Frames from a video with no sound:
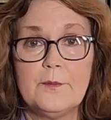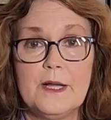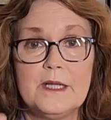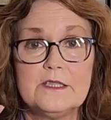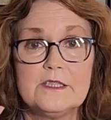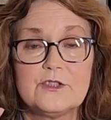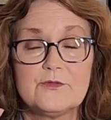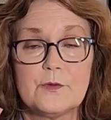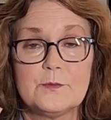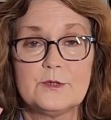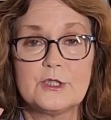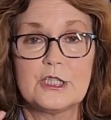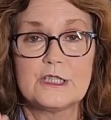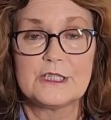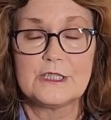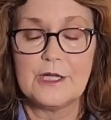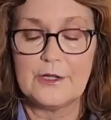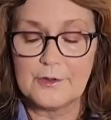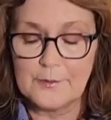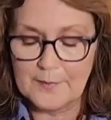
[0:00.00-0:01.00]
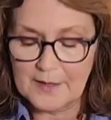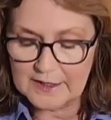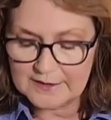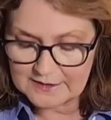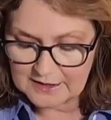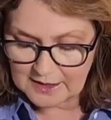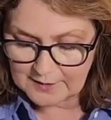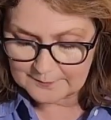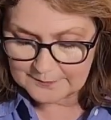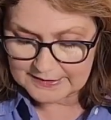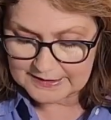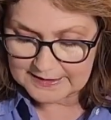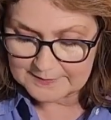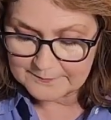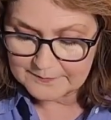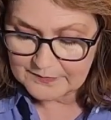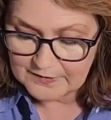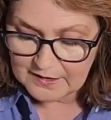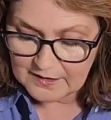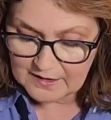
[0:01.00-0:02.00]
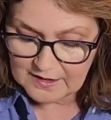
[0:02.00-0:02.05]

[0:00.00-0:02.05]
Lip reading: buttons from Just Another Button Company.